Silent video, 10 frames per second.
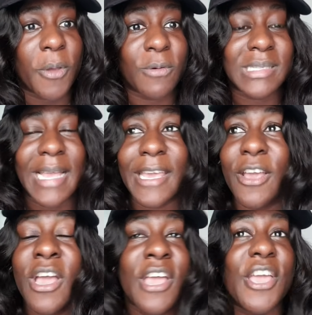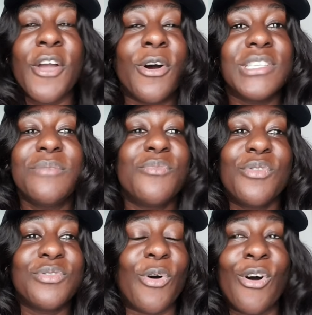It was like a
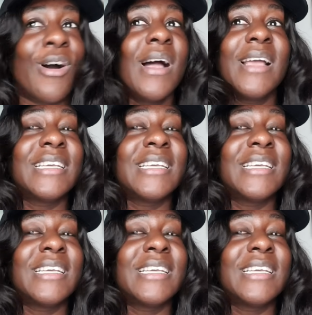honeymoon or